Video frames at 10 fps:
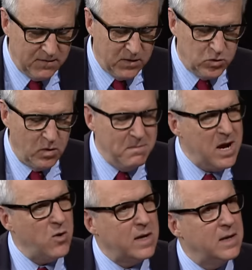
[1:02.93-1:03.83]
individual
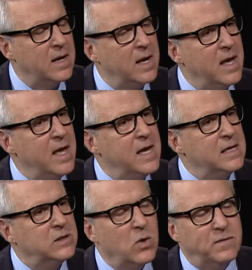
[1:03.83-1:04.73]
merit
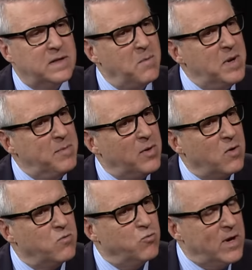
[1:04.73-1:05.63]
so if some people
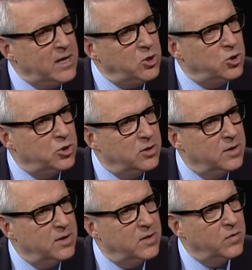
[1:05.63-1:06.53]
are rich
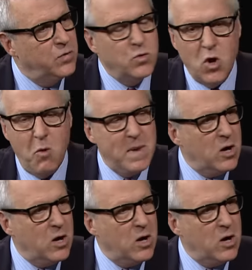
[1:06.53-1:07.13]
through no